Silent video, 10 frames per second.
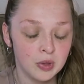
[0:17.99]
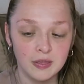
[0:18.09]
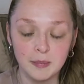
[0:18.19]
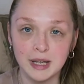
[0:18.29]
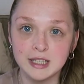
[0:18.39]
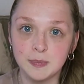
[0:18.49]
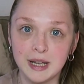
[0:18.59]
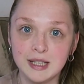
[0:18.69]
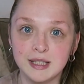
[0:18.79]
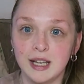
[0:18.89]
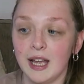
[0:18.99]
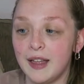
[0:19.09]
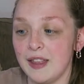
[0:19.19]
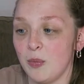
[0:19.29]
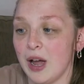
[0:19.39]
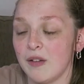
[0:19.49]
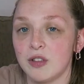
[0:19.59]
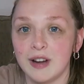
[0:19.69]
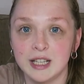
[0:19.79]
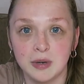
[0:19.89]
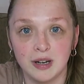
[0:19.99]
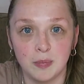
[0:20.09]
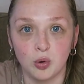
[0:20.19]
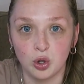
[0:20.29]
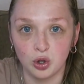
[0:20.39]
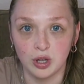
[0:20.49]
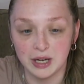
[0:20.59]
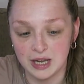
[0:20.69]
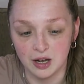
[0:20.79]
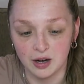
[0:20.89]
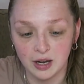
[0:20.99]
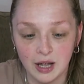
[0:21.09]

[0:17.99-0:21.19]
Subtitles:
the Mcspicy, and then we have the raspberry ripple cooler here.